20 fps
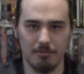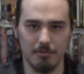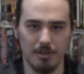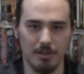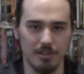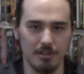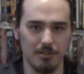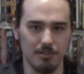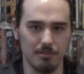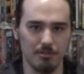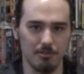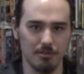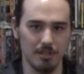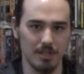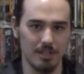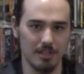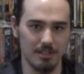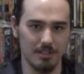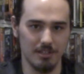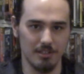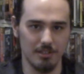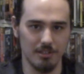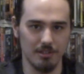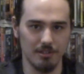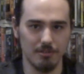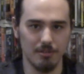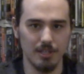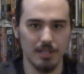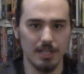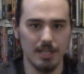What are you gonna
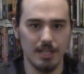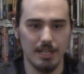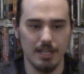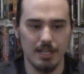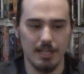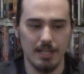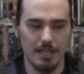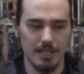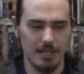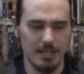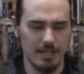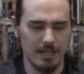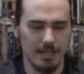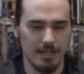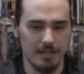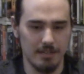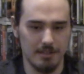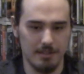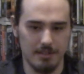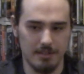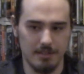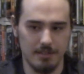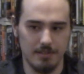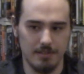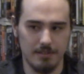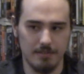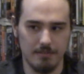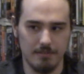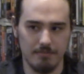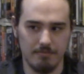do? And
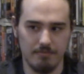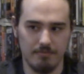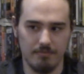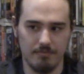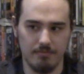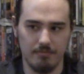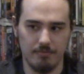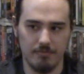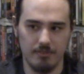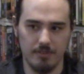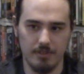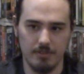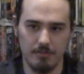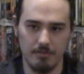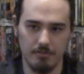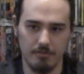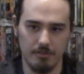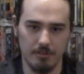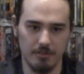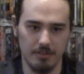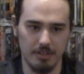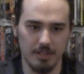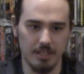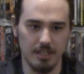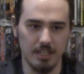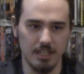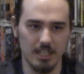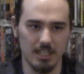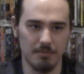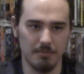feeling the
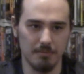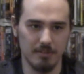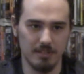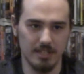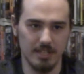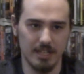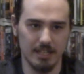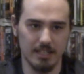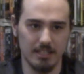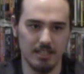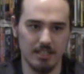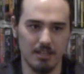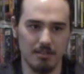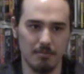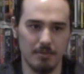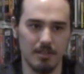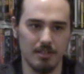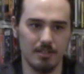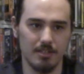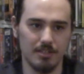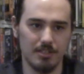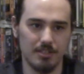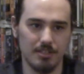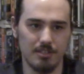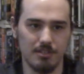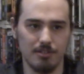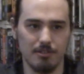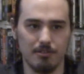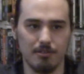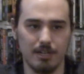need to protect him, and
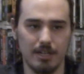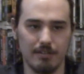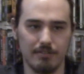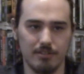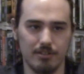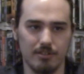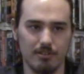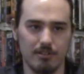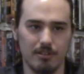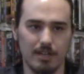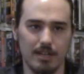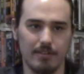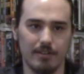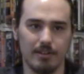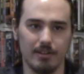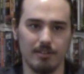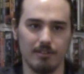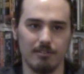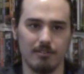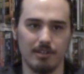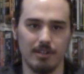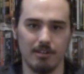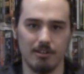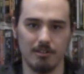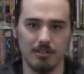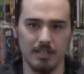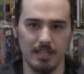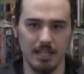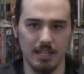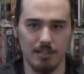also after having another
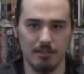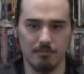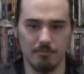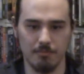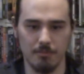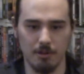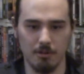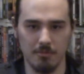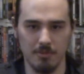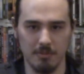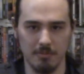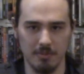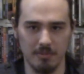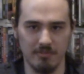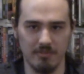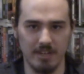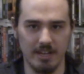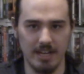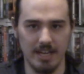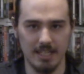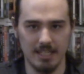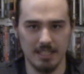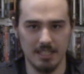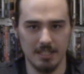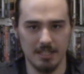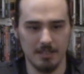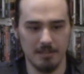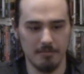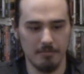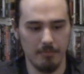near-death moment with
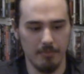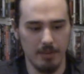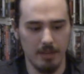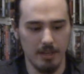Vanessa,